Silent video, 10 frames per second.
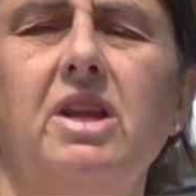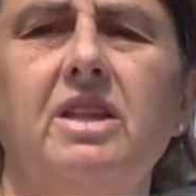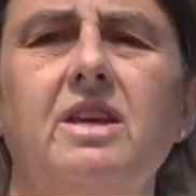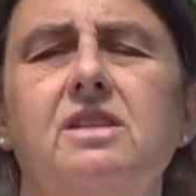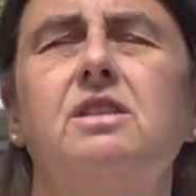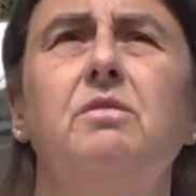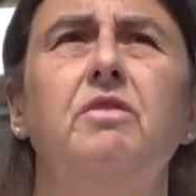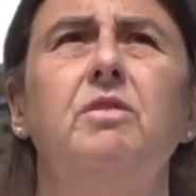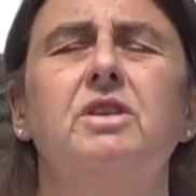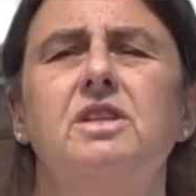like that. So if
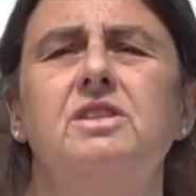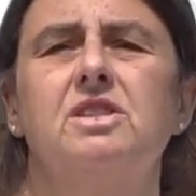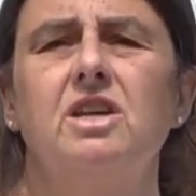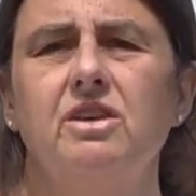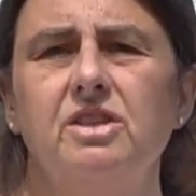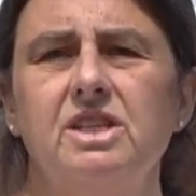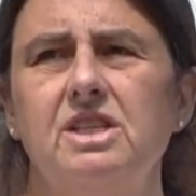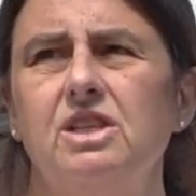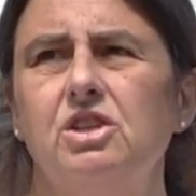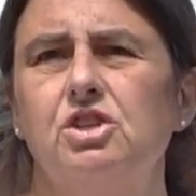you're going to style this
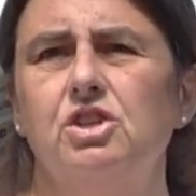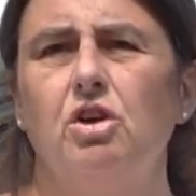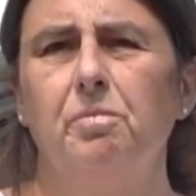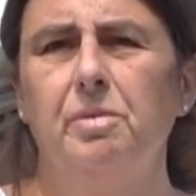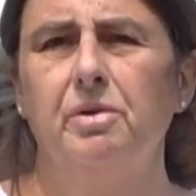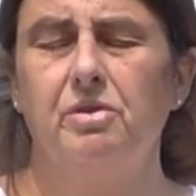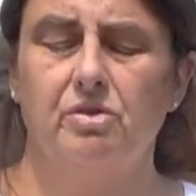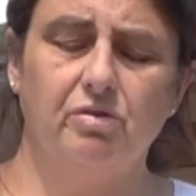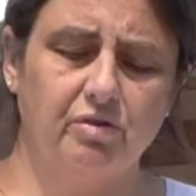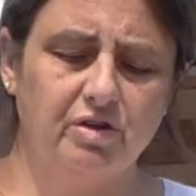in your shop
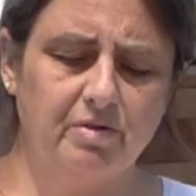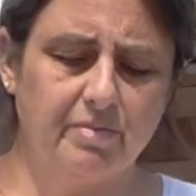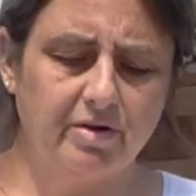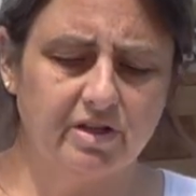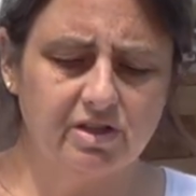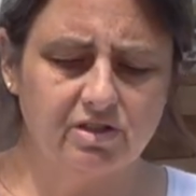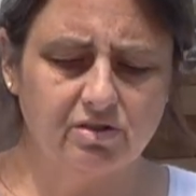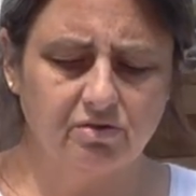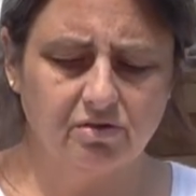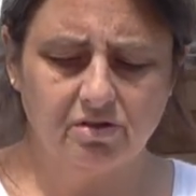or on your market
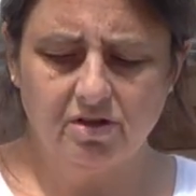stall,